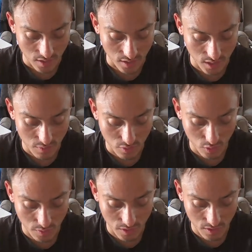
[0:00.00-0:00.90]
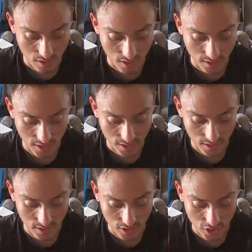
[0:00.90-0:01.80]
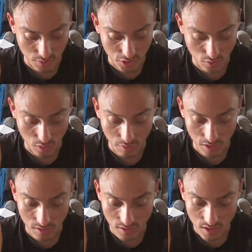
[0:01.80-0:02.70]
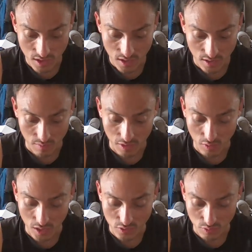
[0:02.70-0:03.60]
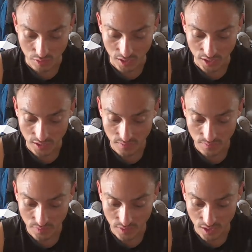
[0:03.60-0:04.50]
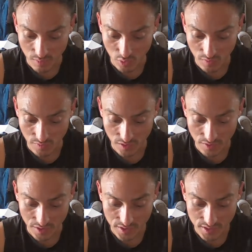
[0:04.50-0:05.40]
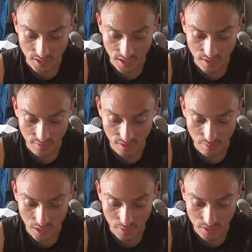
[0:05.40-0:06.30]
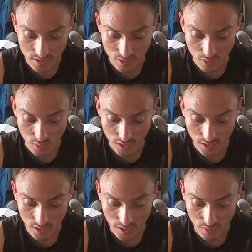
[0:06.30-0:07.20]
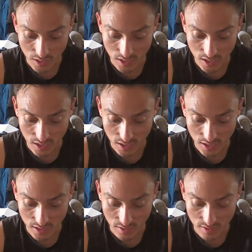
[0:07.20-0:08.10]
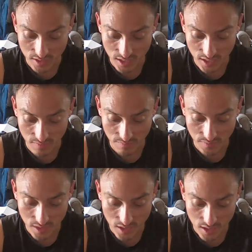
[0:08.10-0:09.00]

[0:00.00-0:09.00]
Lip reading: "The Hebrew women are not like the Egyptian women," the midwives replied. "They are more vigorous and have their babies so quickly that we cannot get there in time."